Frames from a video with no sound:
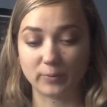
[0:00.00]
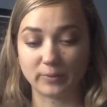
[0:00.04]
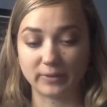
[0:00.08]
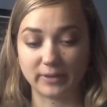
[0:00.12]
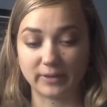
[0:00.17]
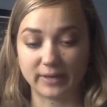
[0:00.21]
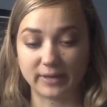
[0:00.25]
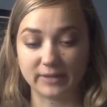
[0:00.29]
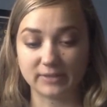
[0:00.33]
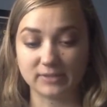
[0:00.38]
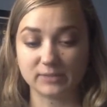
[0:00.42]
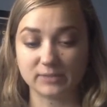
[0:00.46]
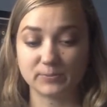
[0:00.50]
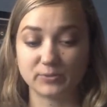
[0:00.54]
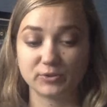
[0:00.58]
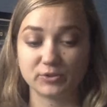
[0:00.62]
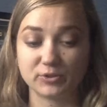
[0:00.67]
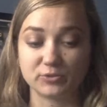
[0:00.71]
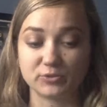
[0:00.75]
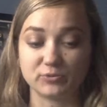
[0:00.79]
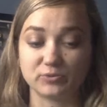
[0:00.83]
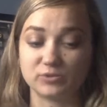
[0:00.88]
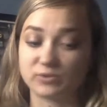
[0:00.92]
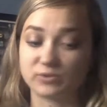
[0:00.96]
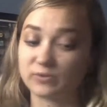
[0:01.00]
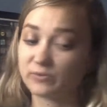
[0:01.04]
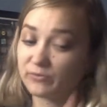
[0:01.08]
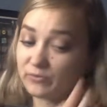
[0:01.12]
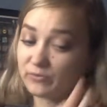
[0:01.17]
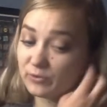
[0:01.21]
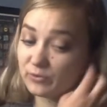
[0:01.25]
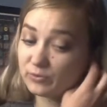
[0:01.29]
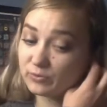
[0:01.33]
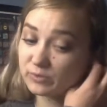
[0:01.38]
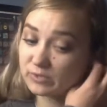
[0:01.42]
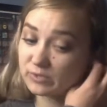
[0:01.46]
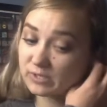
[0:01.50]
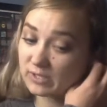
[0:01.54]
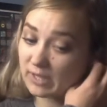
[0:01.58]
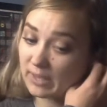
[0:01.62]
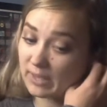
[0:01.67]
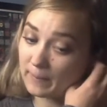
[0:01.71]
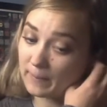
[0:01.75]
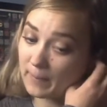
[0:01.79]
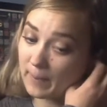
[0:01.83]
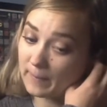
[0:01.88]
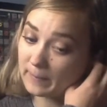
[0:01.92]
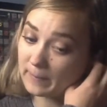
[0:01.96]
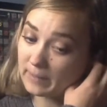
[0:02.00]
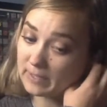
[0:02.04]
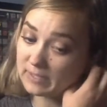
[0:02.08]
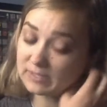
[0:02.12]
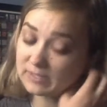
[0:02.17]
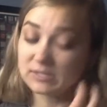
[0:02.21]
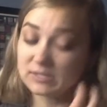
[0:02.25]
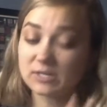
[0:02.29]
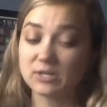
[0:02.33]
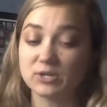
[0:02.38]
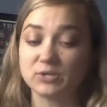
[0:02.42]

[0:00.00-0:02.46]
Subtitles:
plants produce fruits like pumpkins,